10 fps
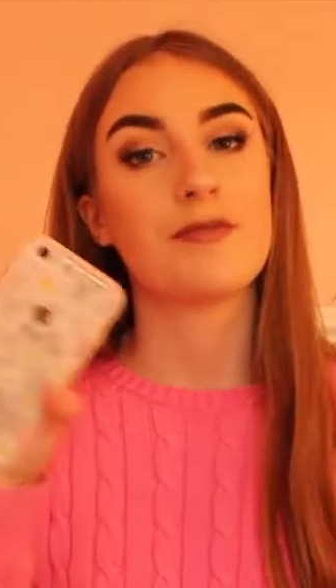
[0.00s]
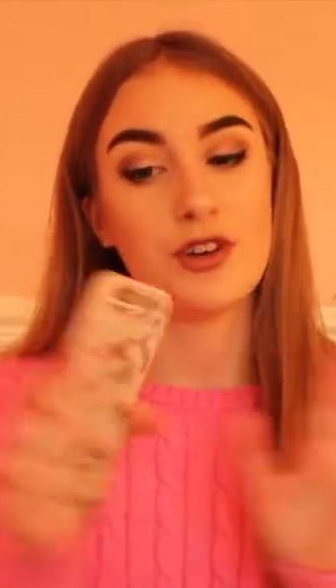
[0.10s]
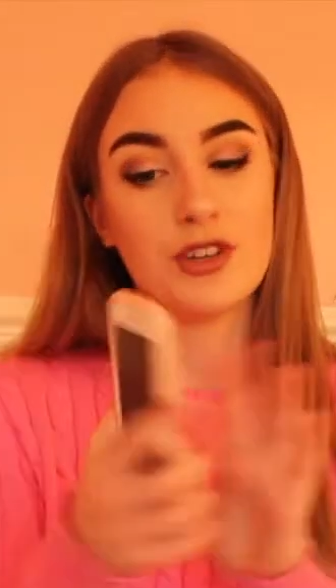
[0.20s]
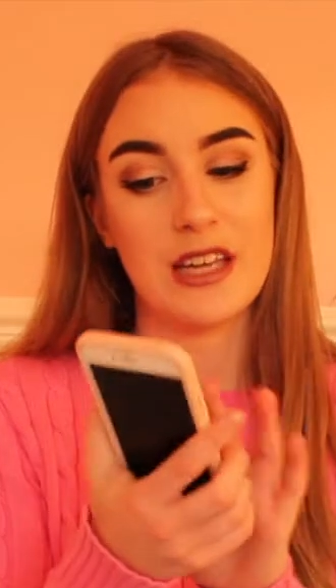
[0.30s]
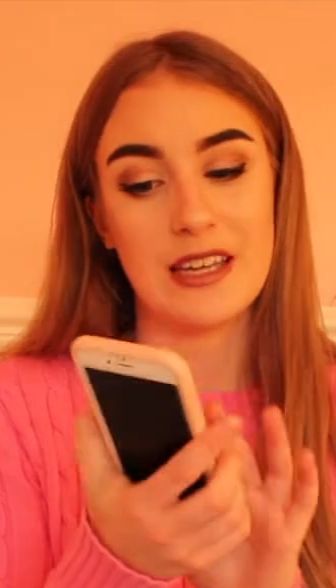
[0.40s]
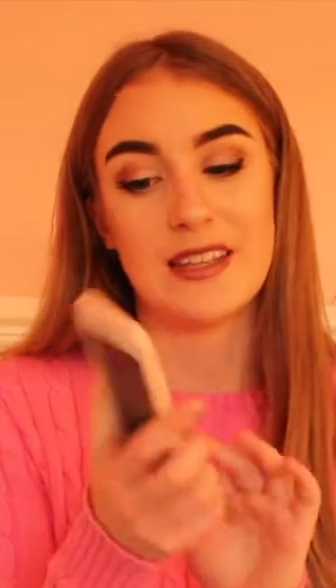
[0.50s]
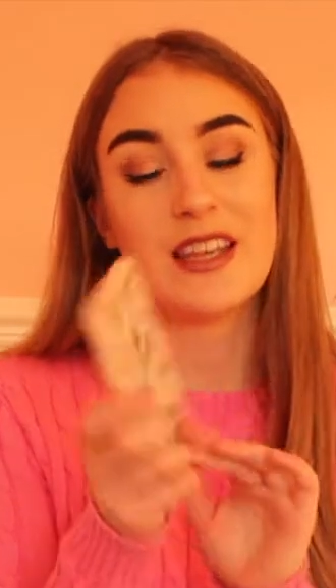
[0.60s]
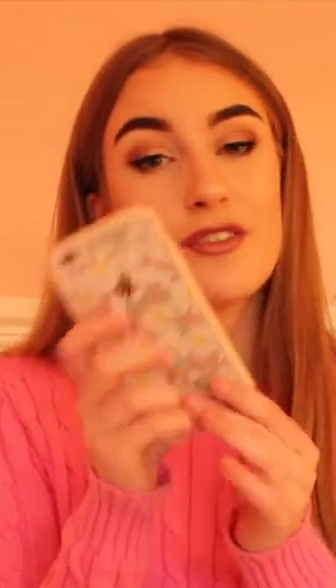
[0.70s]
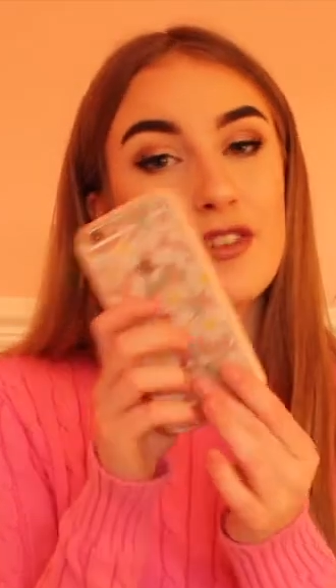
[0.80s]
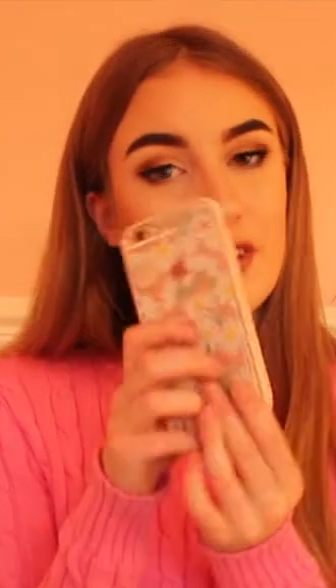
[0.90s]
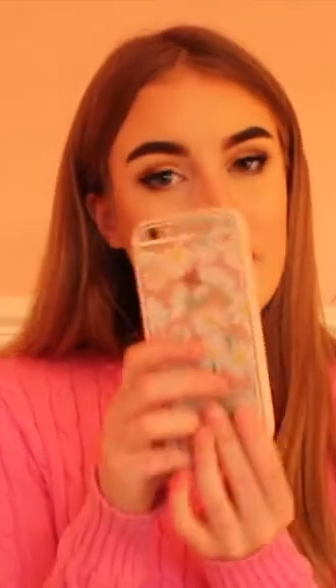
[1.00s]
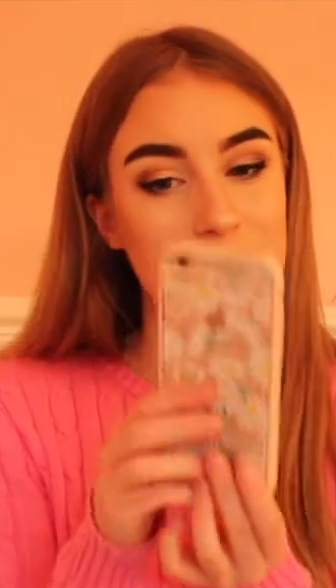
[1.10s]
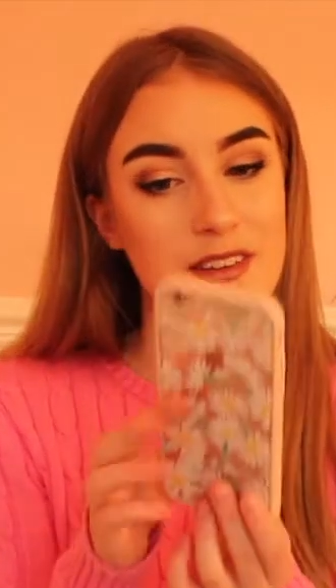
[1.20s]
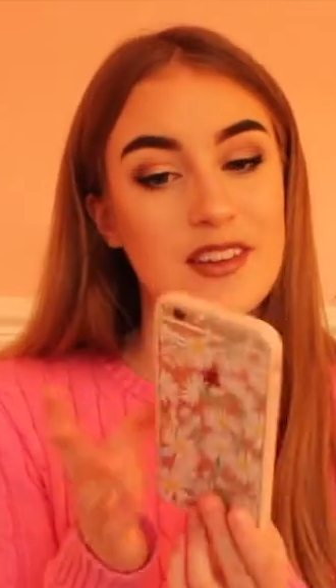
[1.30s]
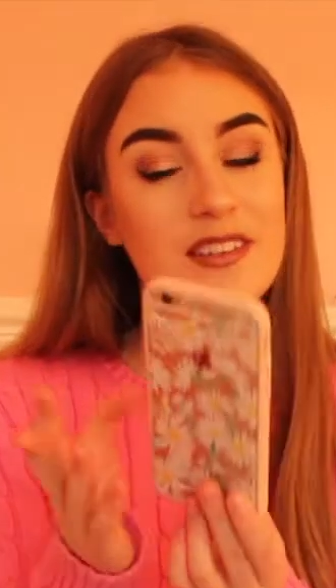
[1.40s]
honey, these phone
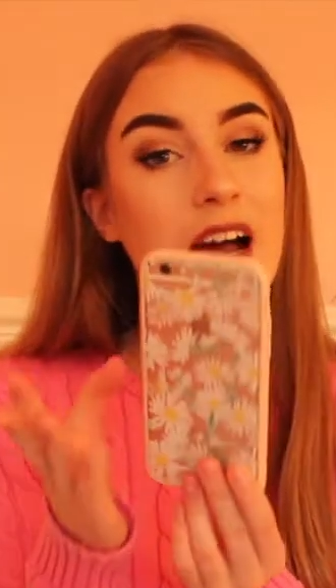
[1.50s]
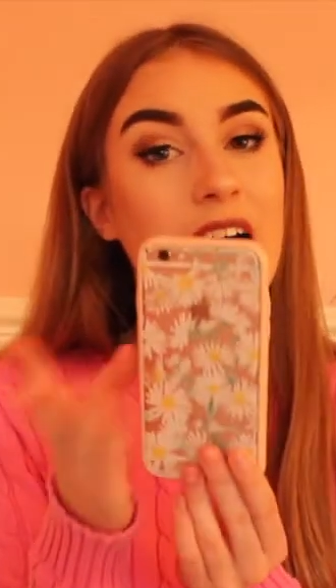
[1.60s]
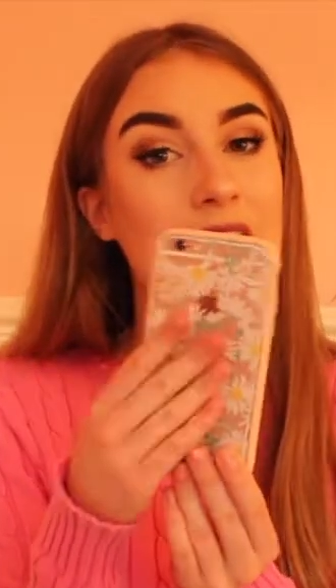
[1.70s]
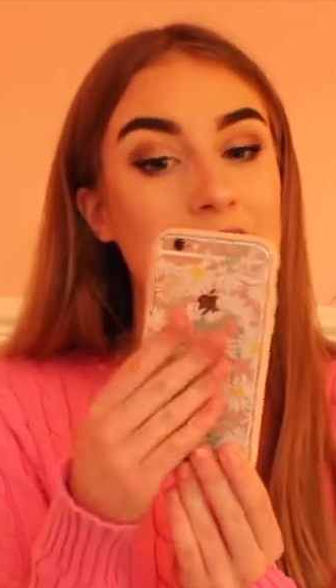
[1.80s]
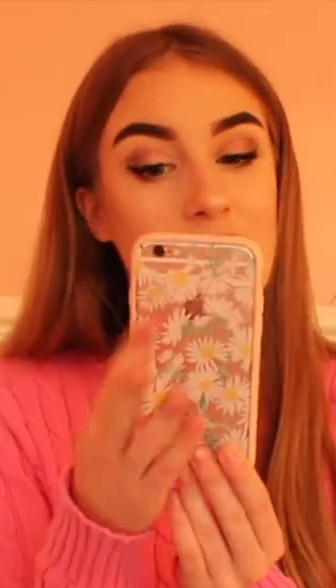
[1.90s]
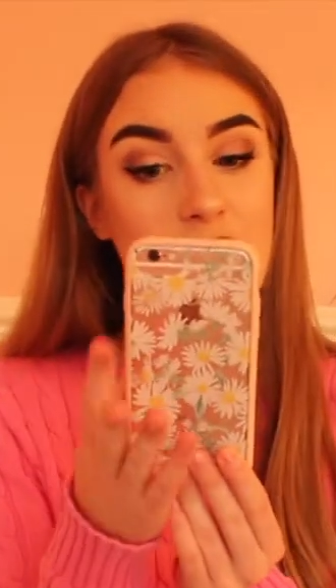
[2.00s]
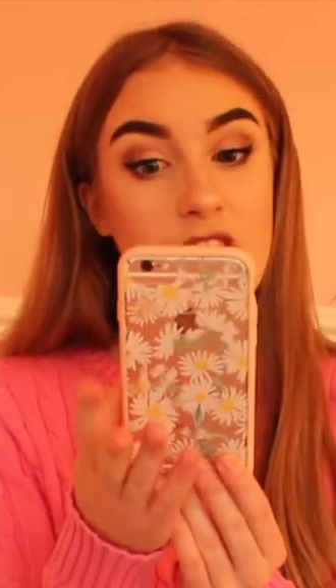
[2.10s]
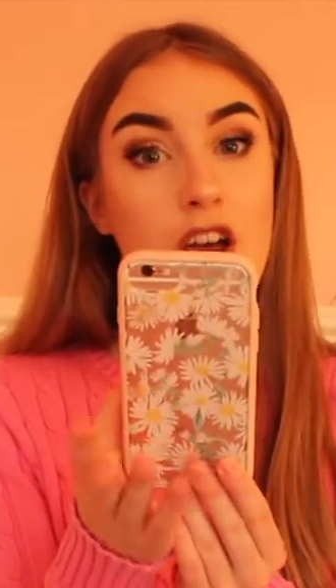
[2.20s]
cases are